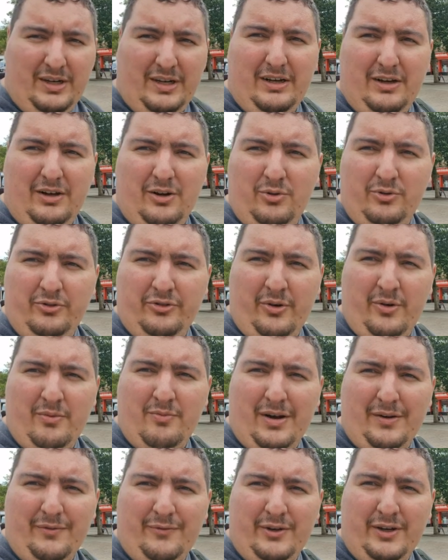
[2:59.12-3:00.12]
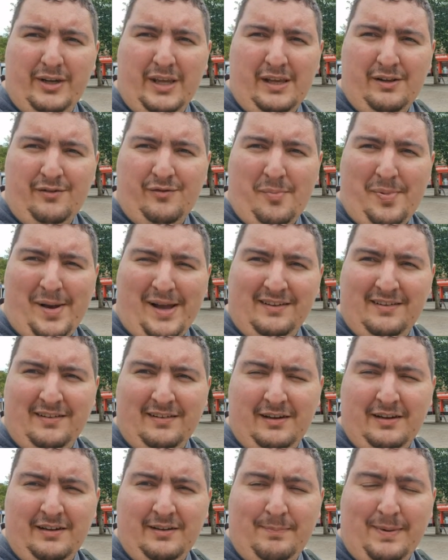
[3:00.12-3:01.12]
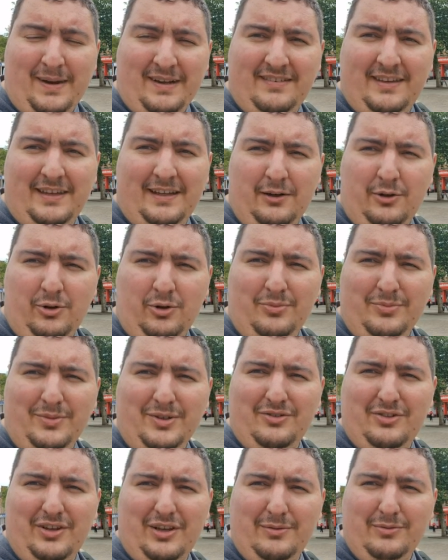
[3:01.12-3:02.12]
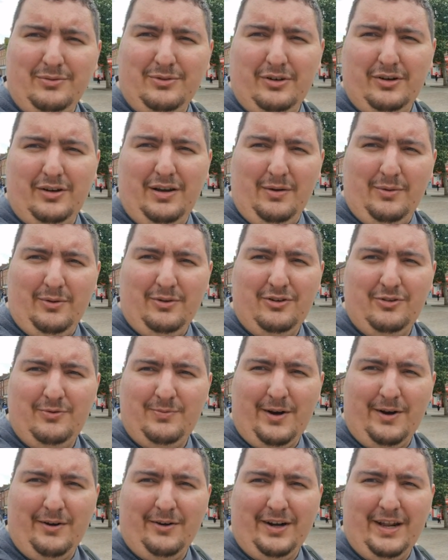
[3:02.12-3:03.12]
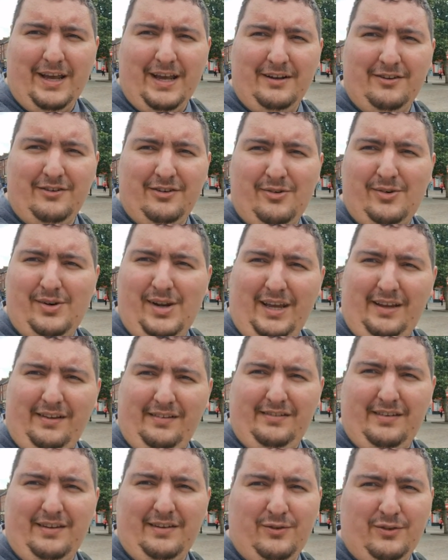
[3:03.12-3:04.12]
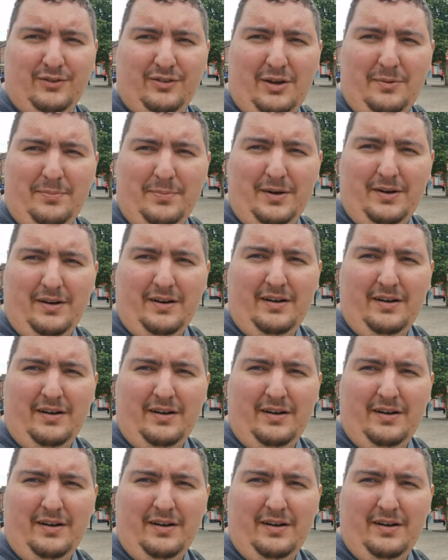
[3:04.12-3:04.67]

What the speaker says: also in Retford is the Bassett Law Museum, which is where I'm going to head to next, see if it's open.